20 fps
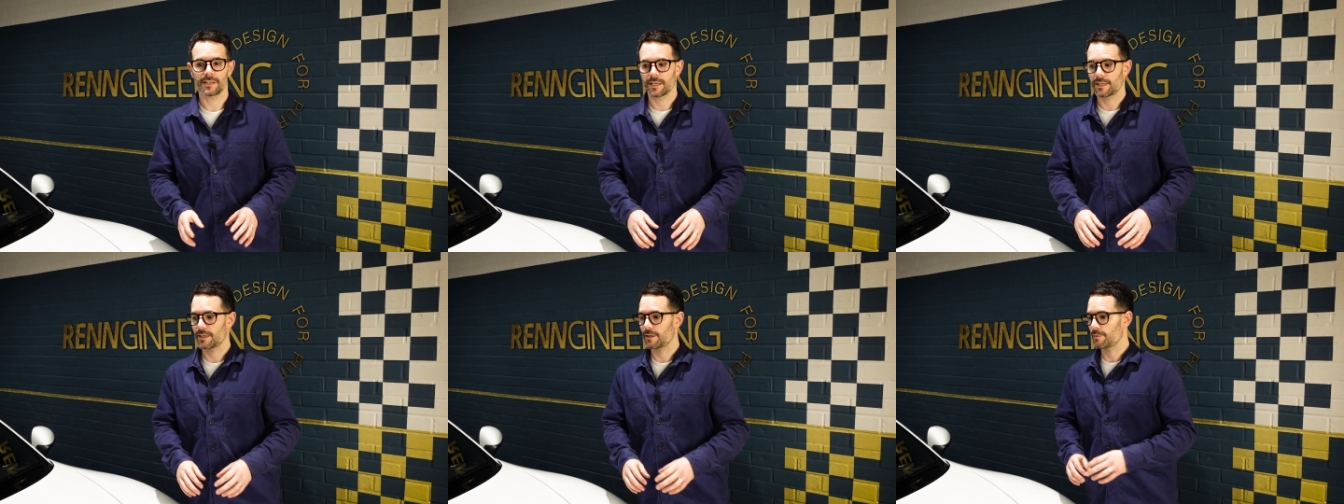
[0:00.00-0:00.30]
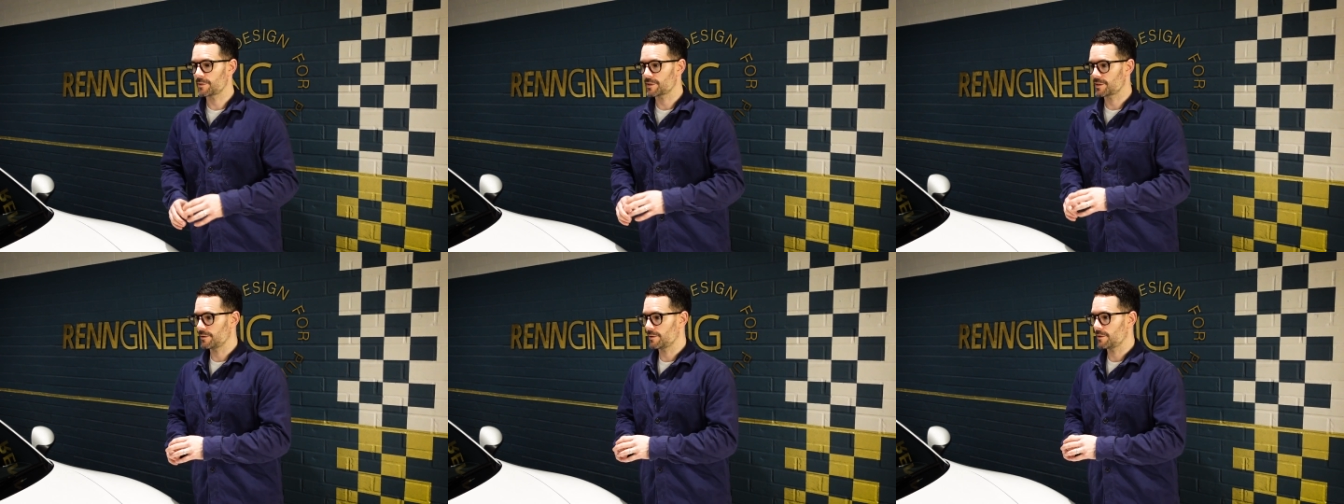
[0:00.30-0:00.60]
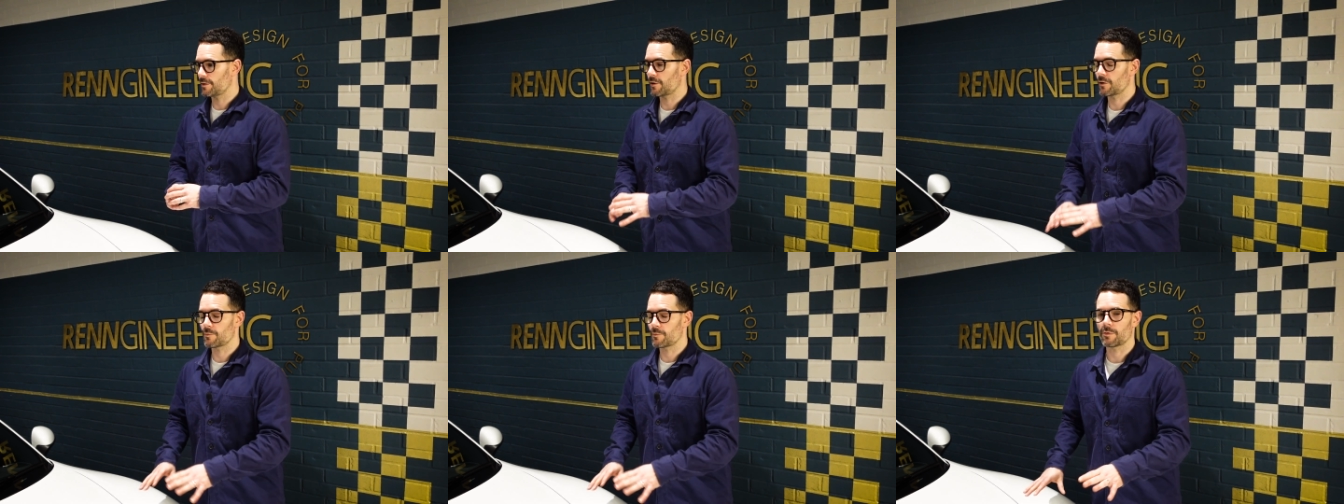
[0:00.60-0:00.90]
and there was
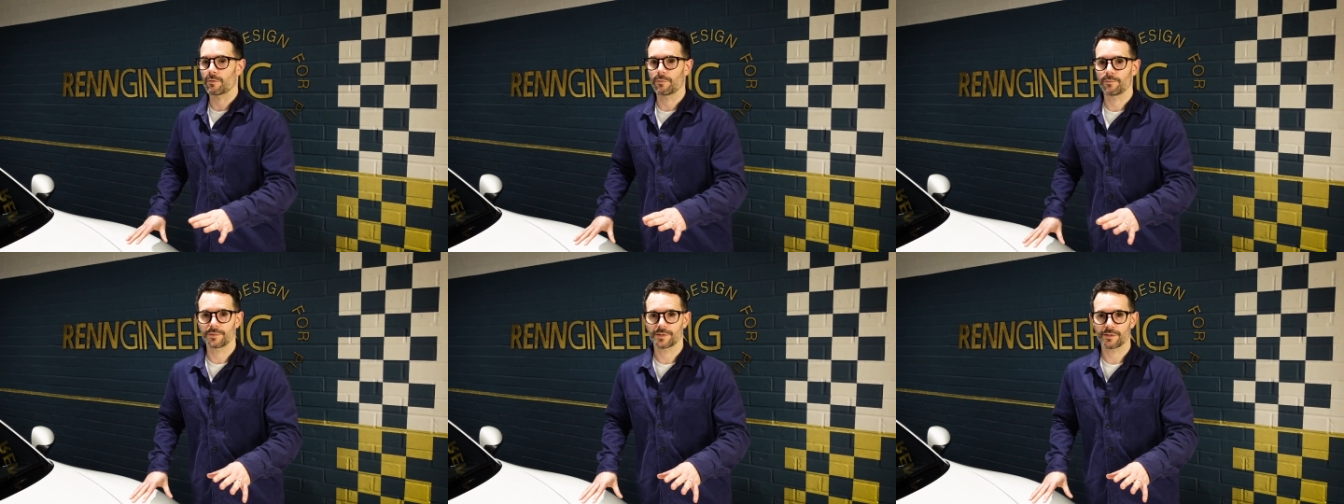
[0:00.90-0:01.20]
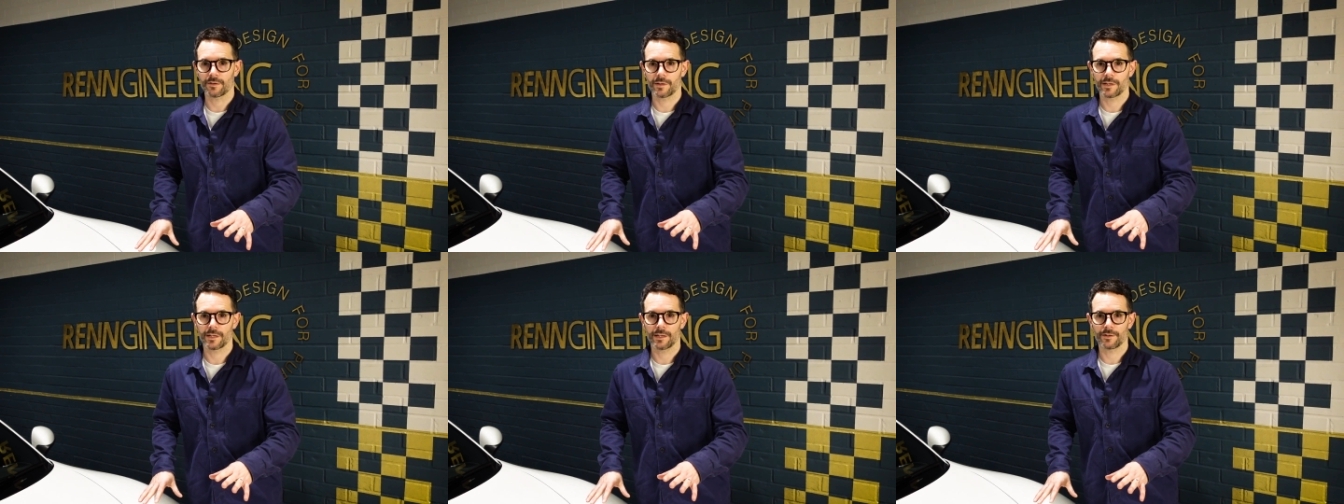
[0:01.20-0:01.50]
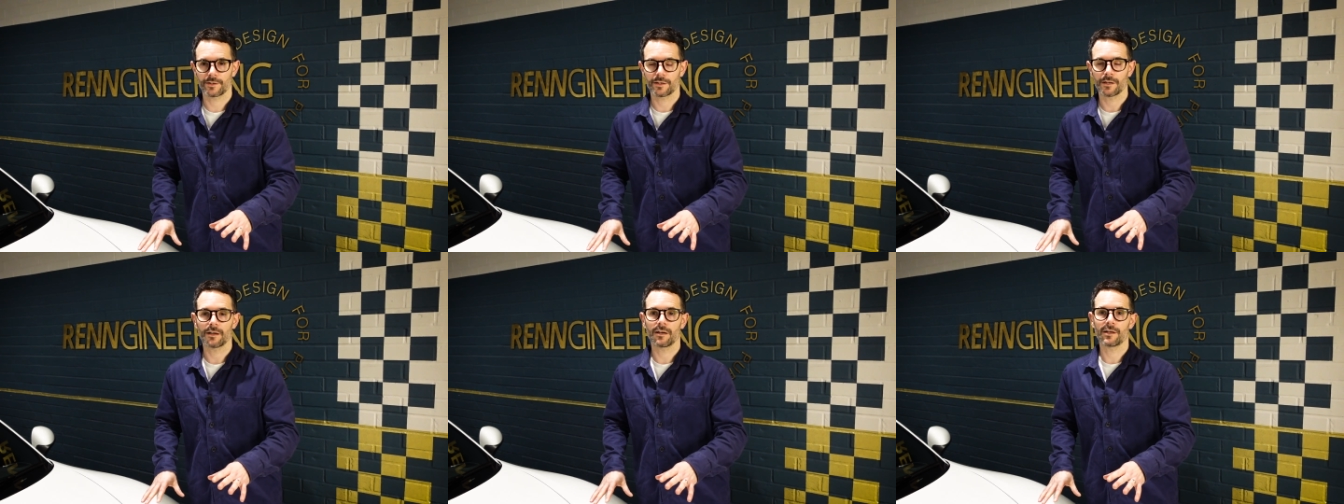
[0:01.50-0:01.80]
no problems with any
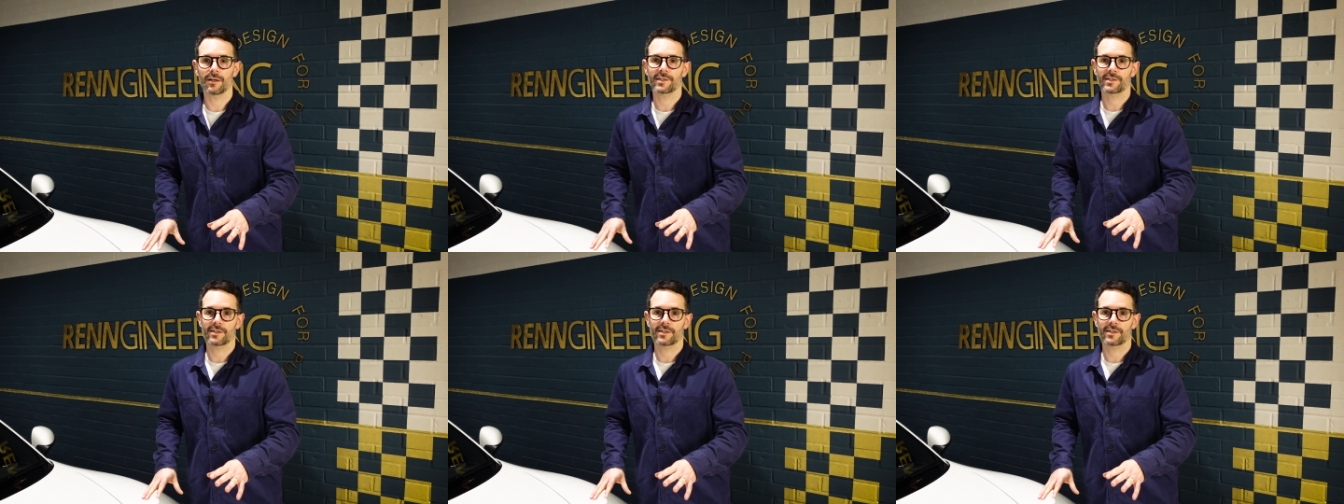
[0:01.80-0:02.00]
of the car.